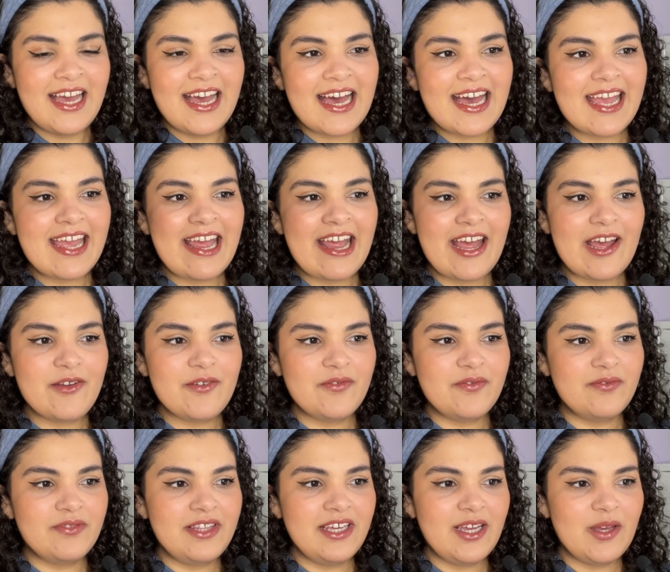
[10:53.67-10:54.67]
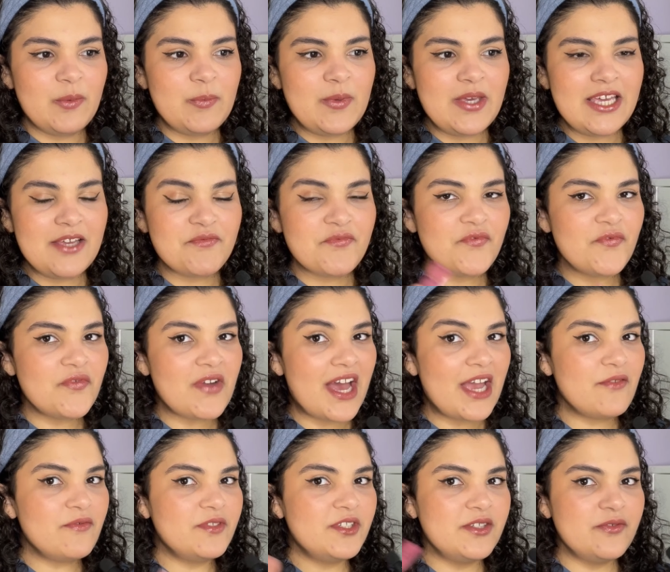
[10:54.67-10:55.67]
I have them in
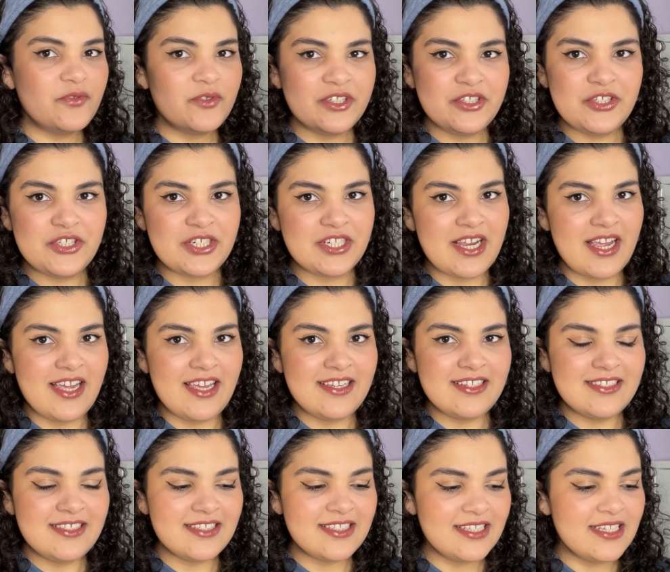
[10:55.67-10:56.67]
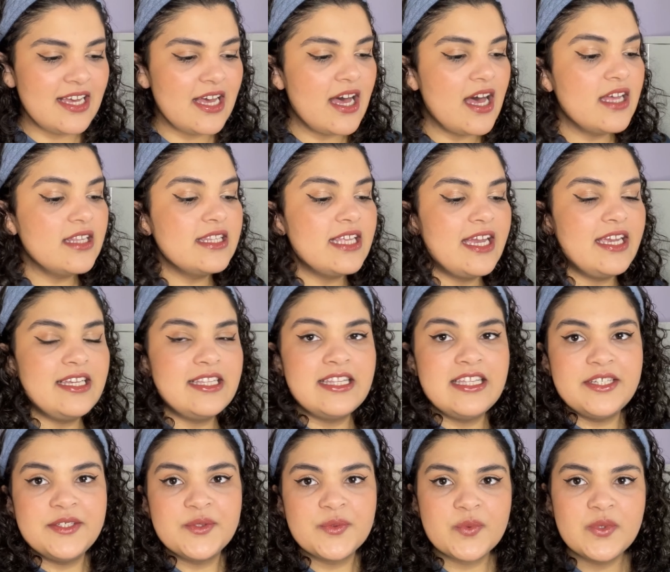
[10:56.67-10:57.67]
5 different shades. Unlike
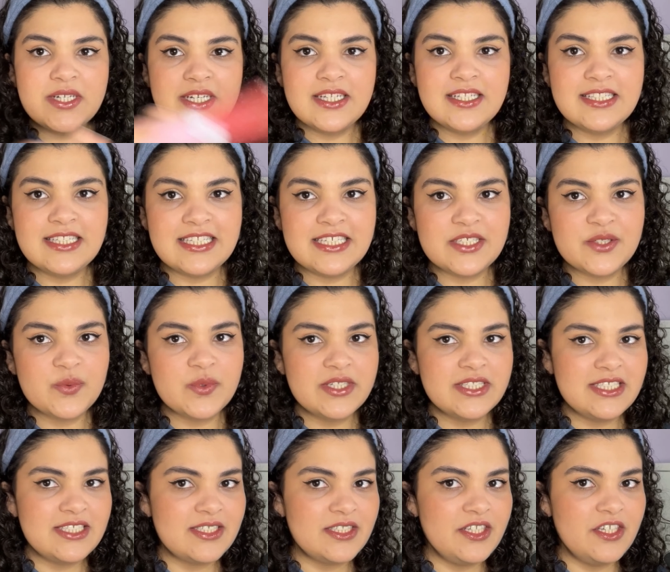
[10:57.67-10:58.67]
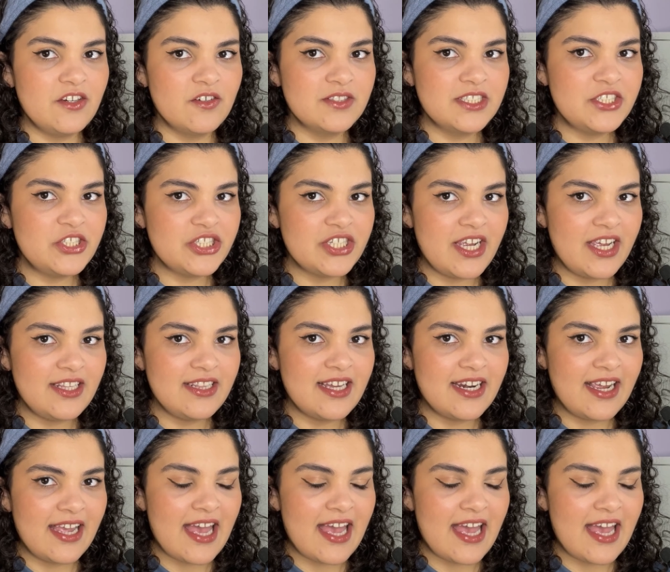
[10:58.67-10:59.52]
this one is the only shade that I